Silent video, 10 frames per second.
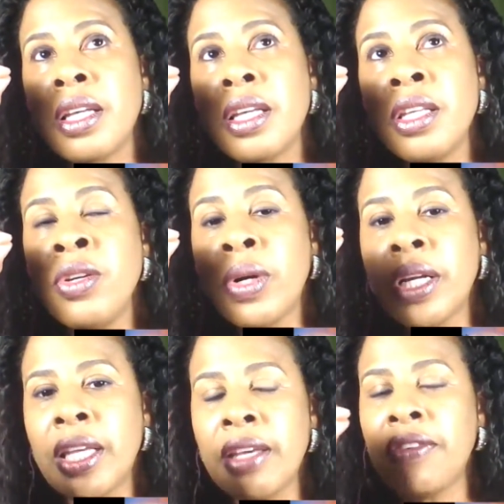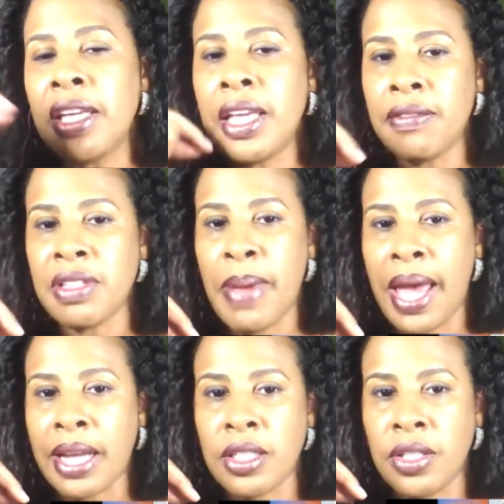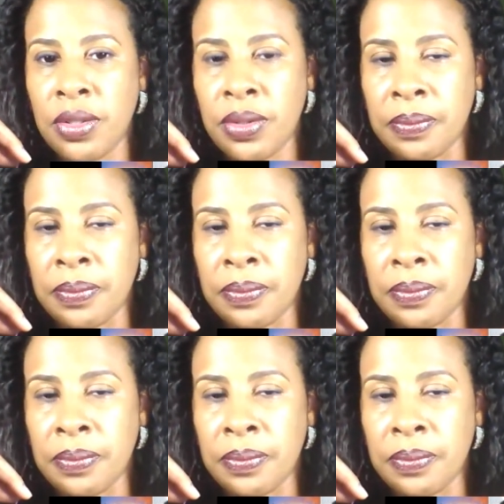Your giving gives back to you.